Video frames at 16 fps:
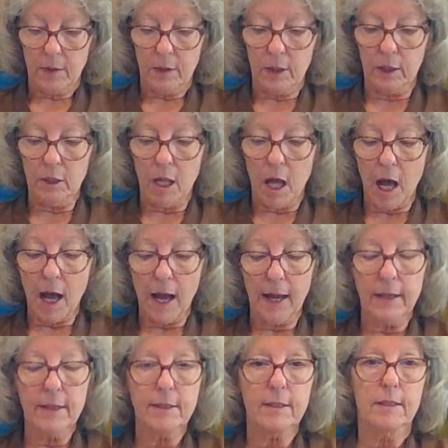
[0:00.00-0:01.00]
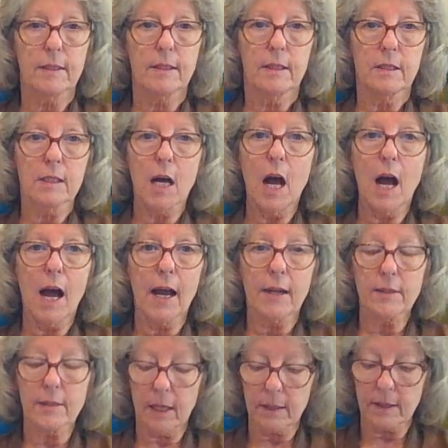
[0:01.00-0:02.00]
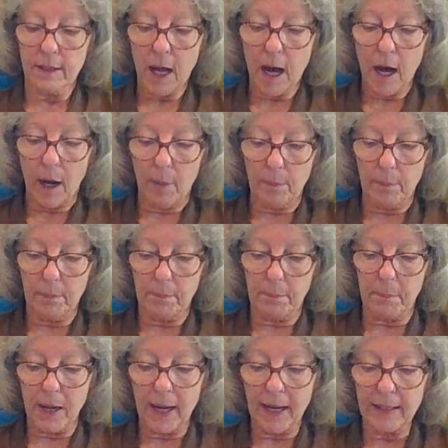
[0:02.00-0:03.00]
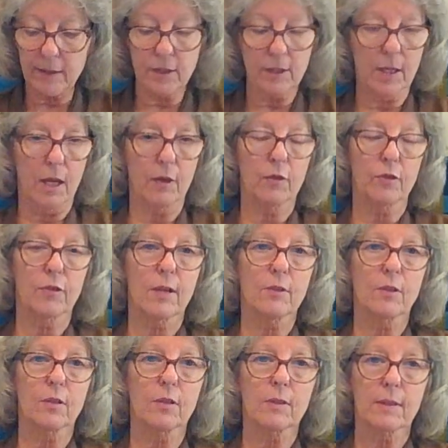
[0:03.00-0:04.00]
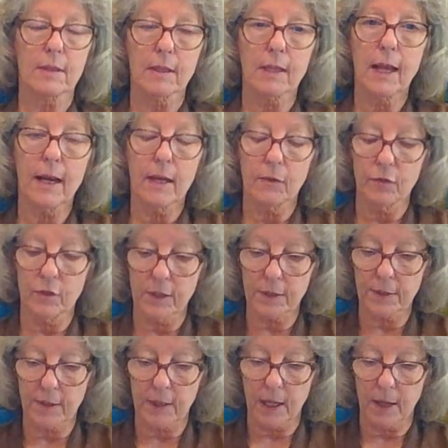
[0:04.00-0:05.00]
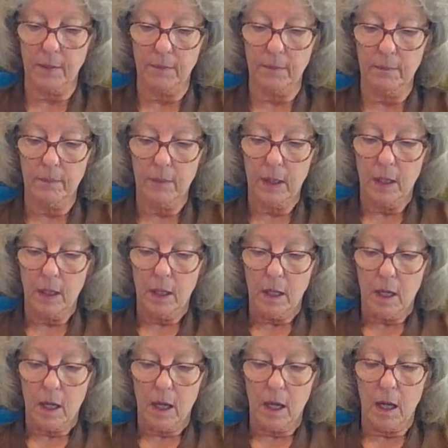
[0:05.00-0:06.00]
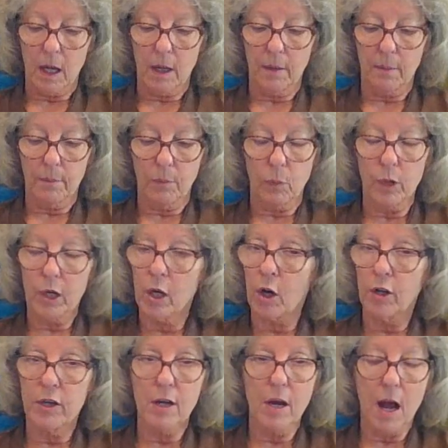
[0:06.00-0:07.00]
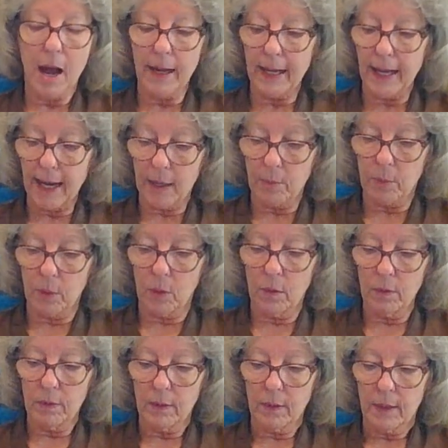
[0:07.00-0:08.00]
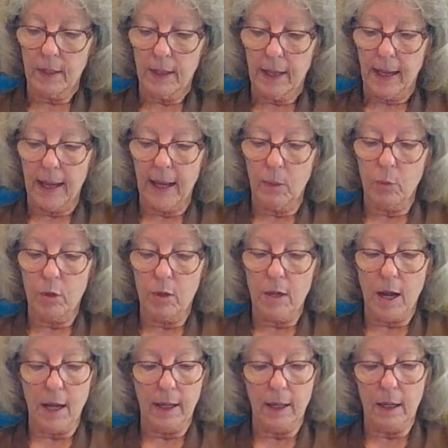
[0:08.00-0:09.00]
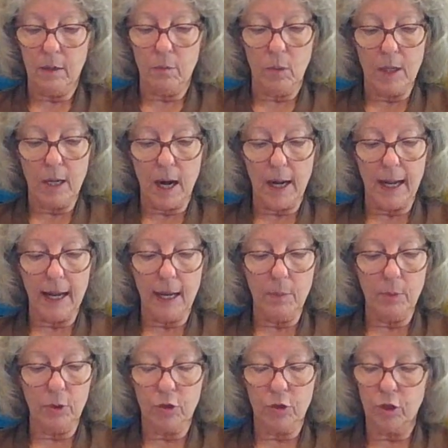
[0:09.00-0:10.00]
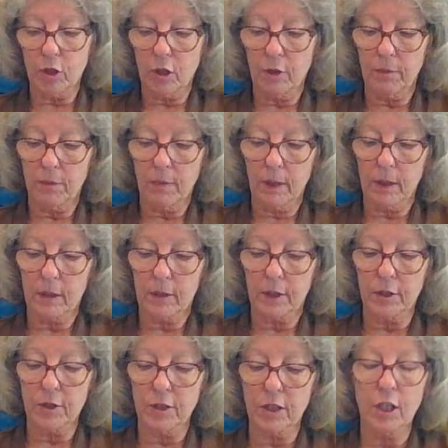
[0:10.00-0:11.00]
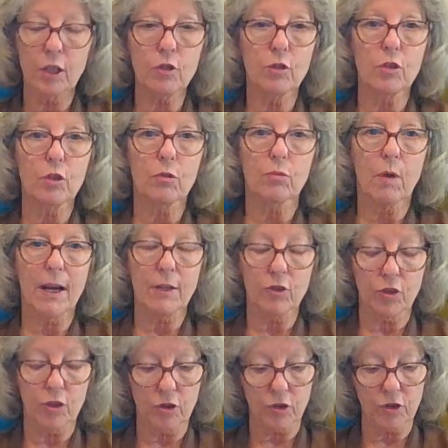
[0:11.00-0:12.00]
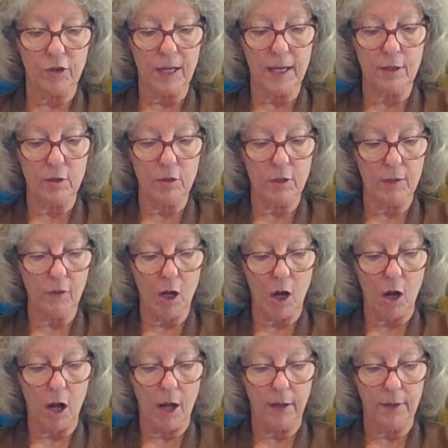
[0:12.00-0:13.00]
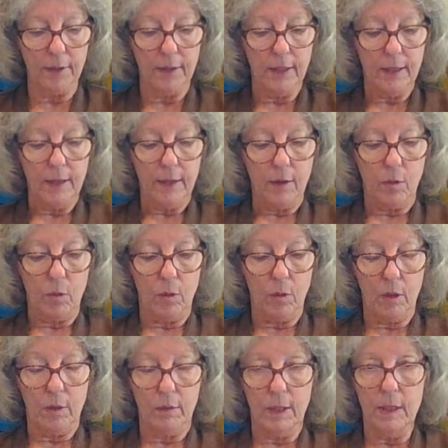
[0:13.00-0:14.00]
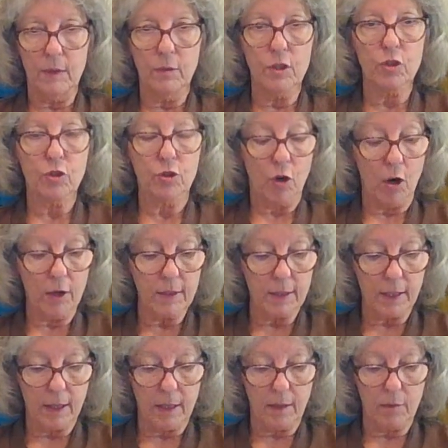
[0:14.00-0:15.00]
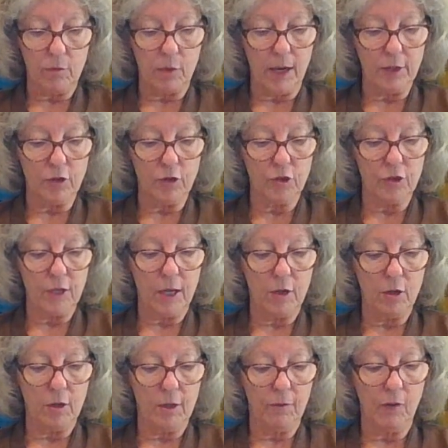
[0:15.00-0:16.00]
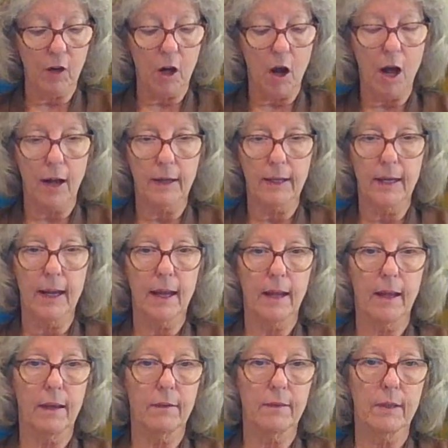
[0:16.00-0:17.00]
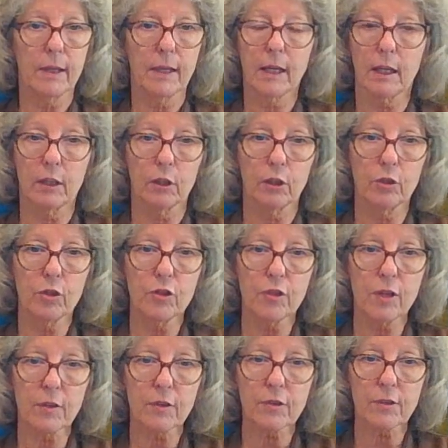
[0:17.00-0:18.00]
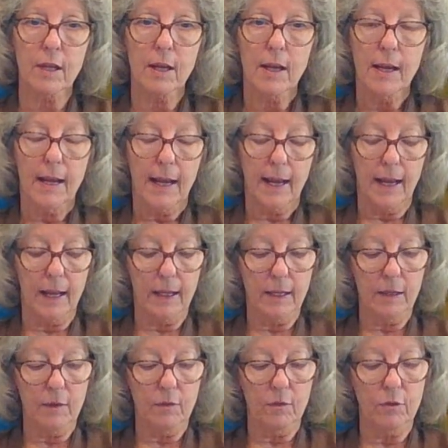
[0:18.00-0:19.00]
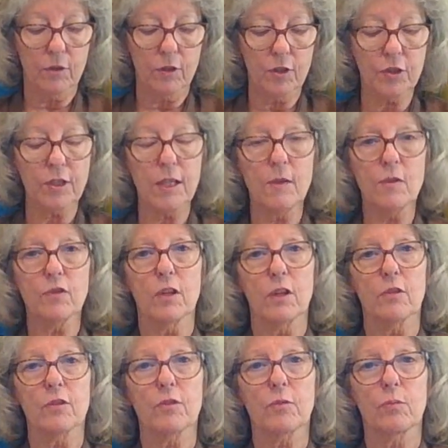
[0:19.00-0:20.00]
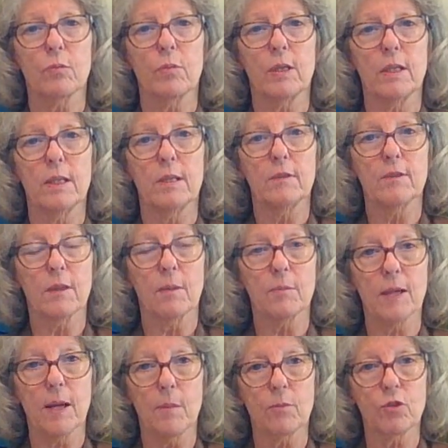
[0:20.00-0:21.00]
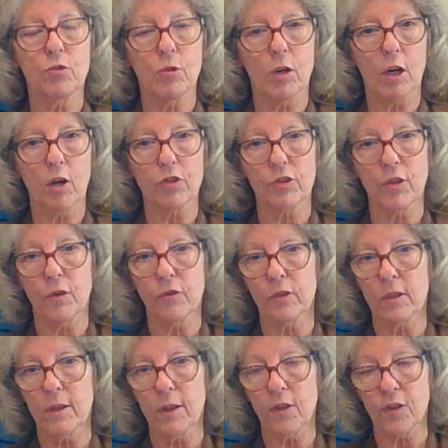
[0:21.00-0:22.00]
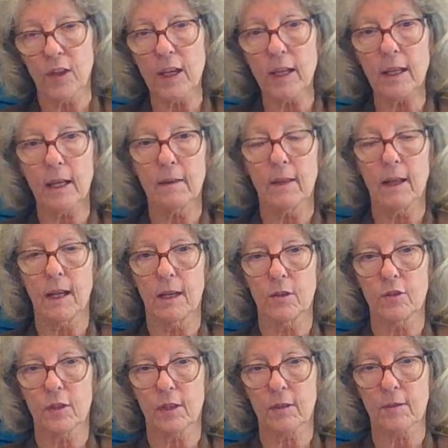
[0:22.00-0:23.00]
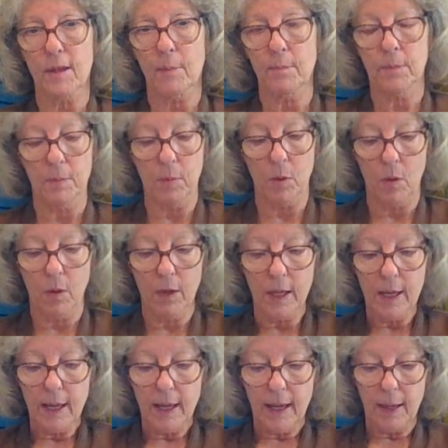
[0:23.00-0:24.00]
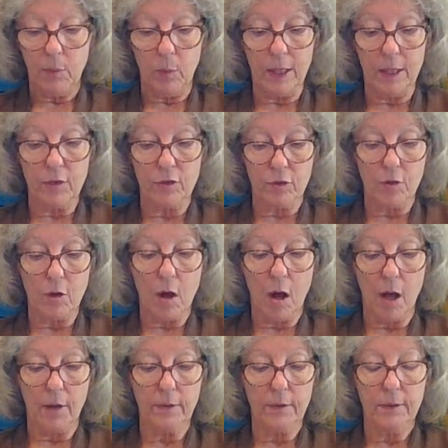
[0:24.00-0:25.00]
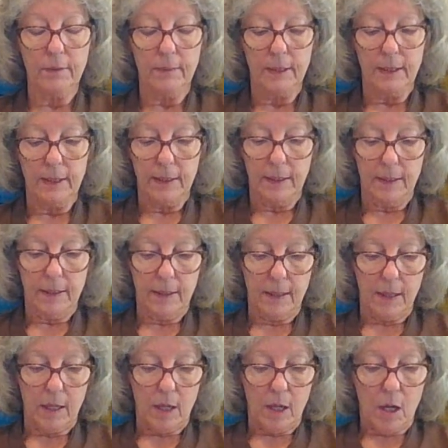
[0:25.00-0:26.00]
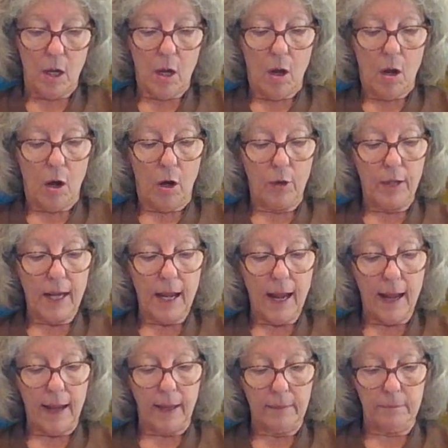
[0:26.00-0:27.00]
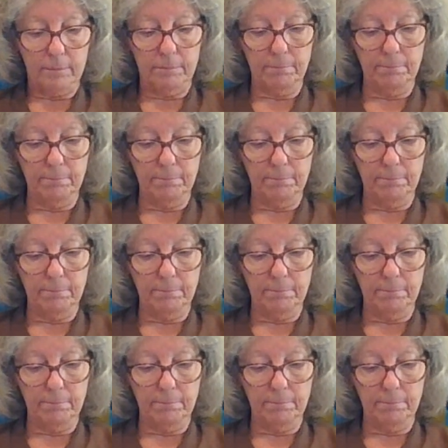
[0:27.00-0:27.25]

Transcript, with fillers: The lies ties us up, binds us as a slave to sin. Um, we are not able, and we're not we're not able to continue the righteous standard of God or even start the righteous standard of God, and it eludes us and it deceives us. We sometimes trick ourselves into thinking that it's acceptable when it's not. Okay,